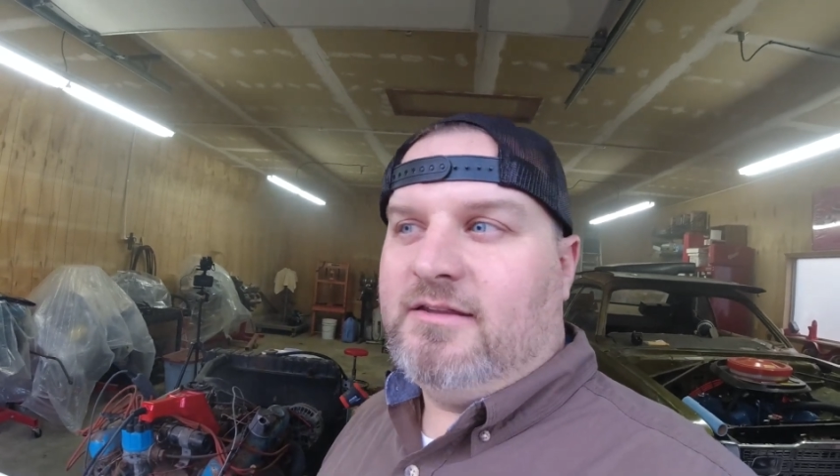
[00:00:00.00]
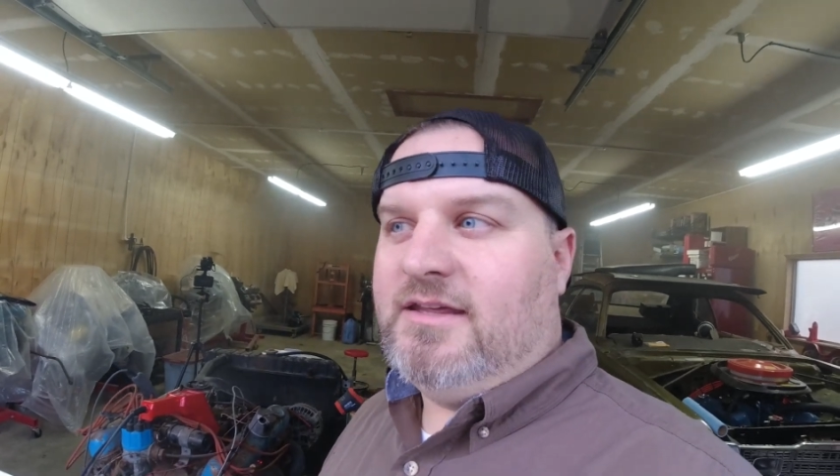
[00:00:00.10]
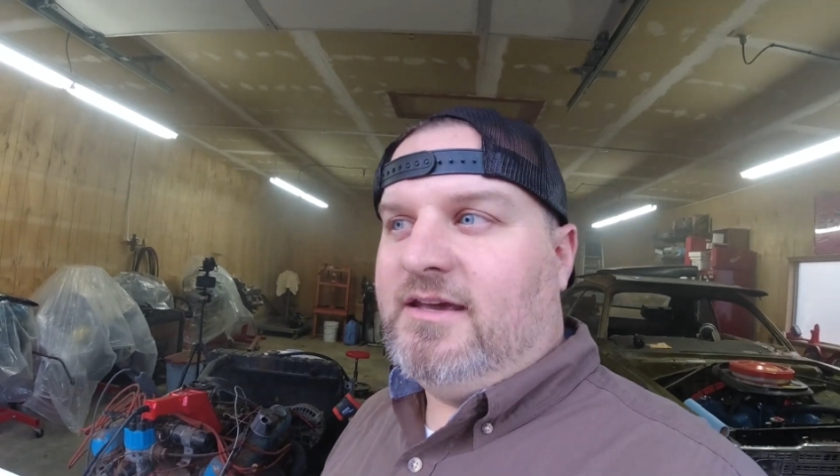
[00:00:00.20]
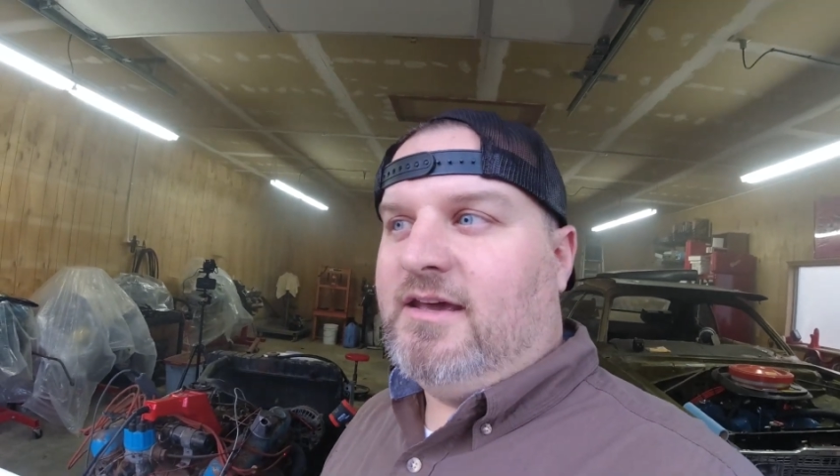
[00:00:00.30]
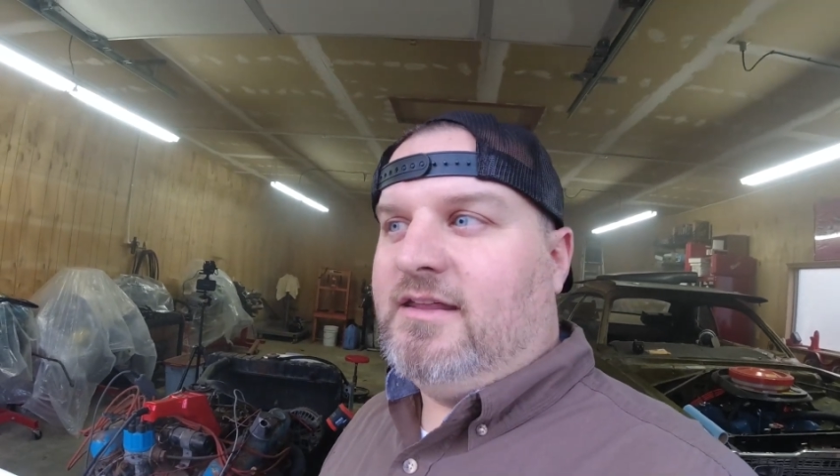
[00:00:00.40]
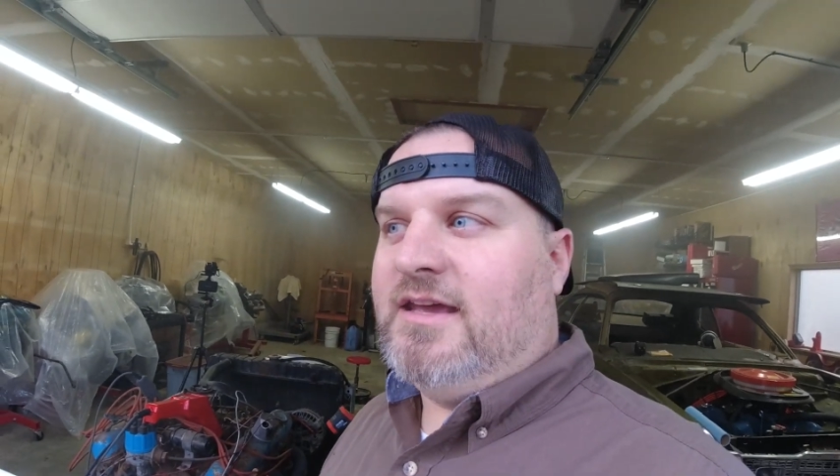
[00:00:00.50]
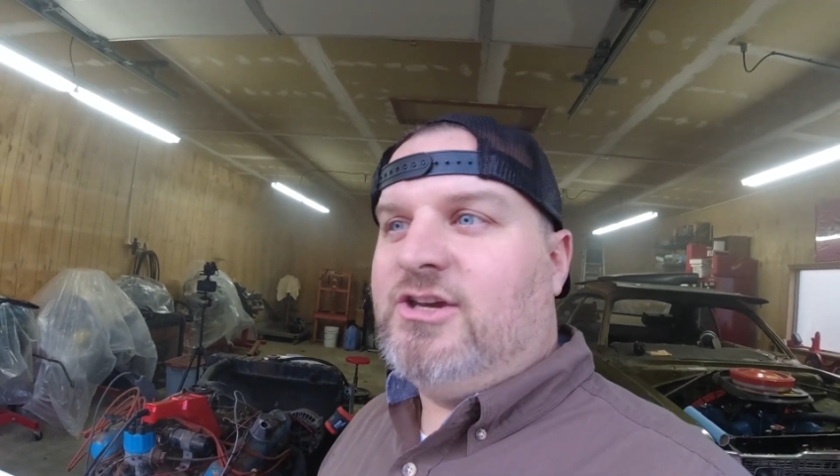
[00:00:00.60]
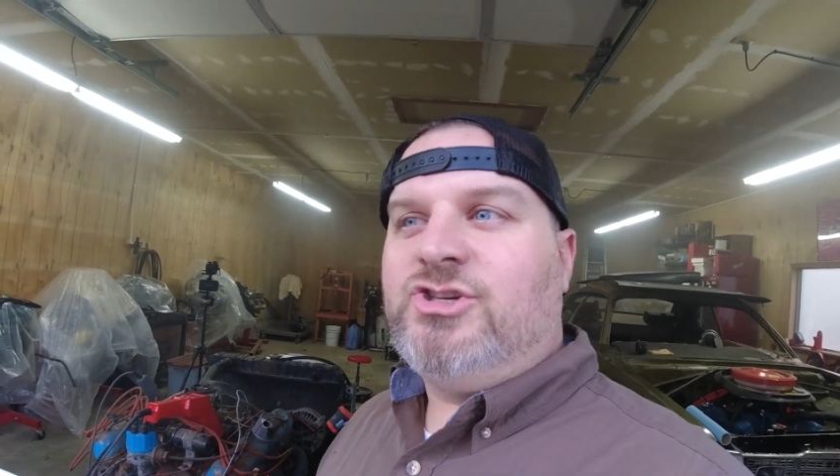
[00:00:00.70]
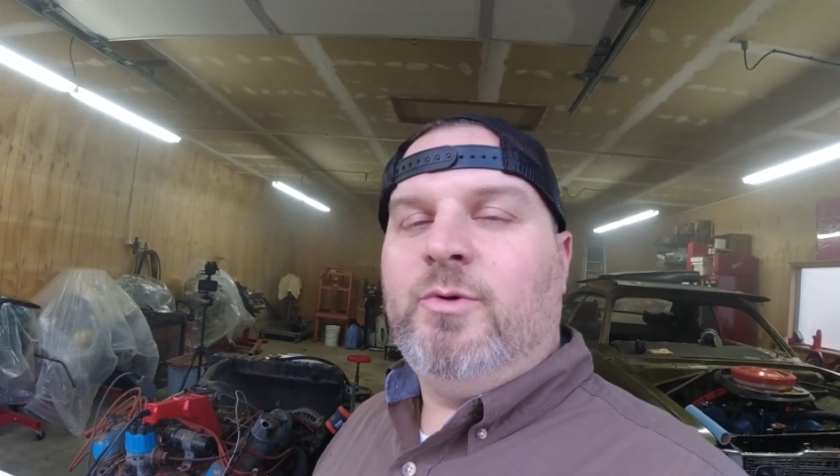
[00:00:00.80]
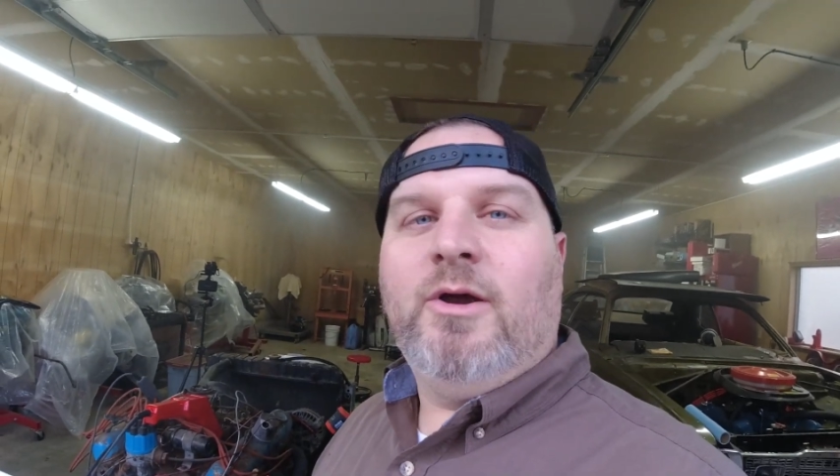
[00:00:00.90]
the
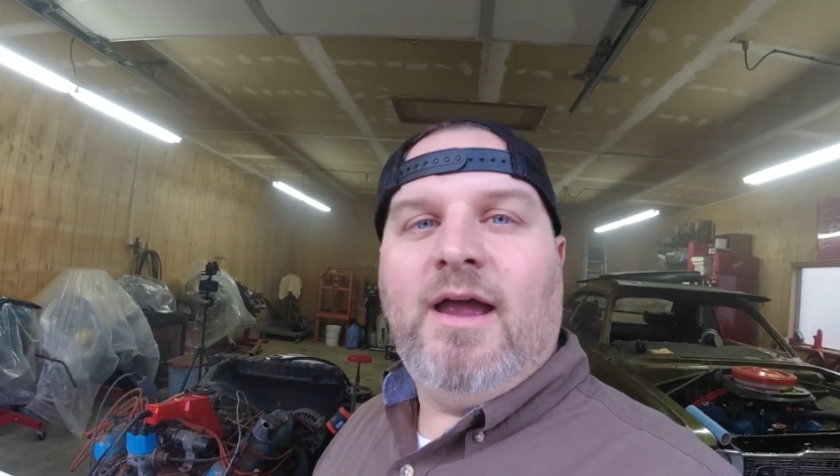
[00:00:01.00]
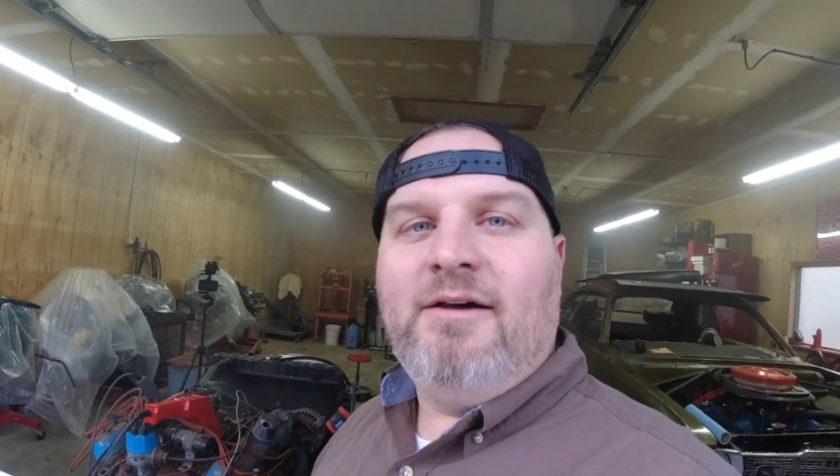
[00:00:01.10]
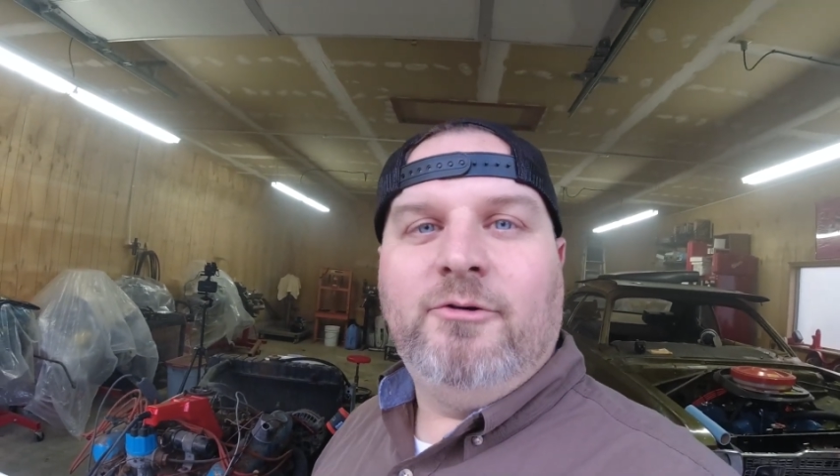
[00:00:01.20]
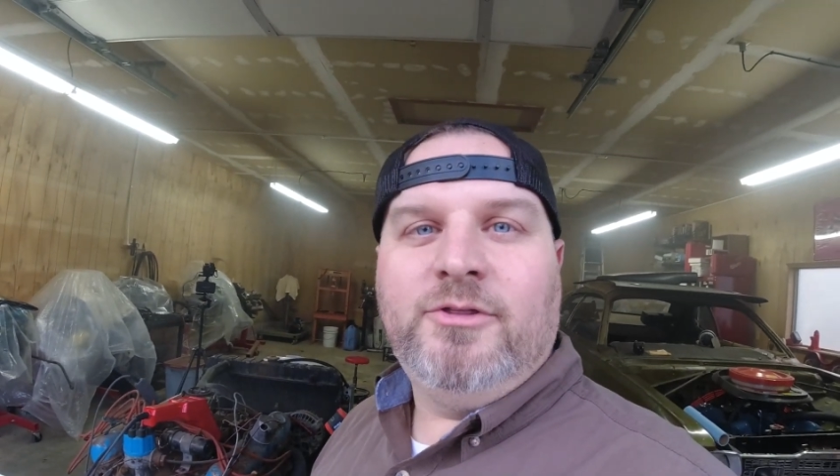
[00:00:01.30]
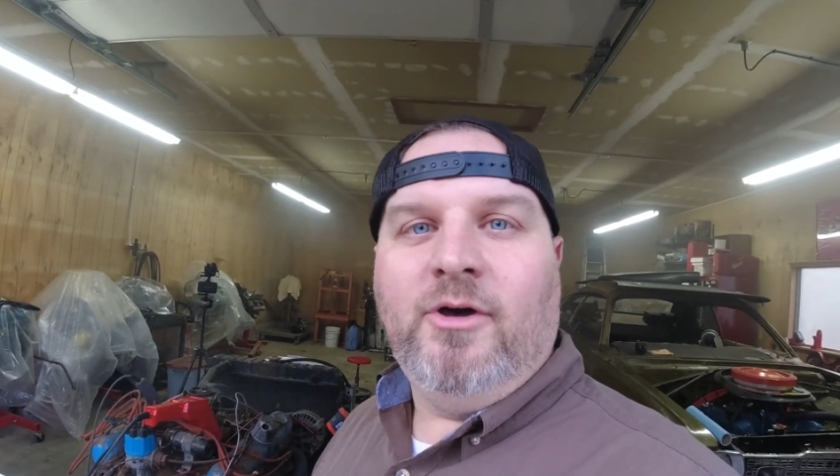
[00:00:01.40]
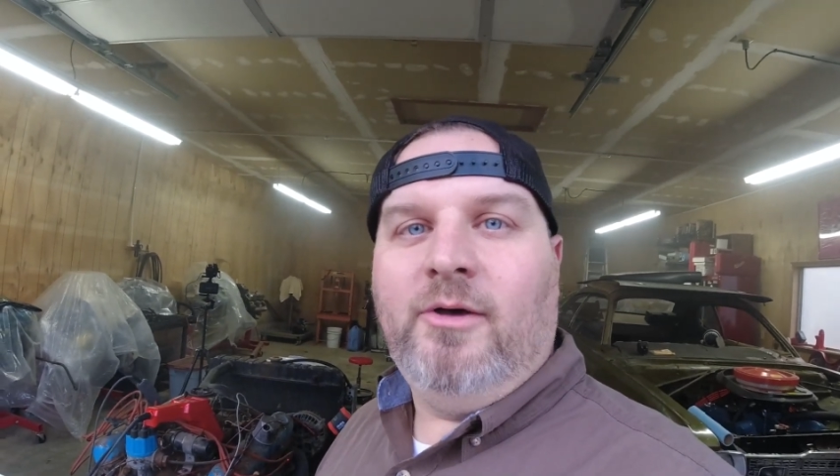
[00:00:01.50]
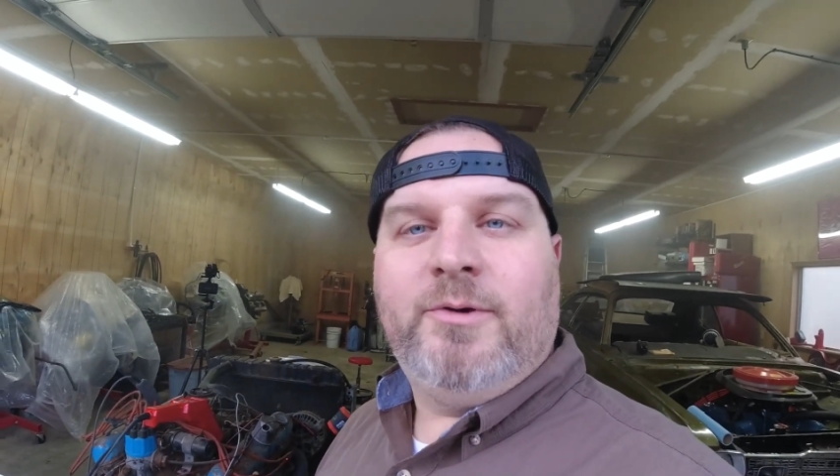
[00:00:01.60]
issue we were having with oil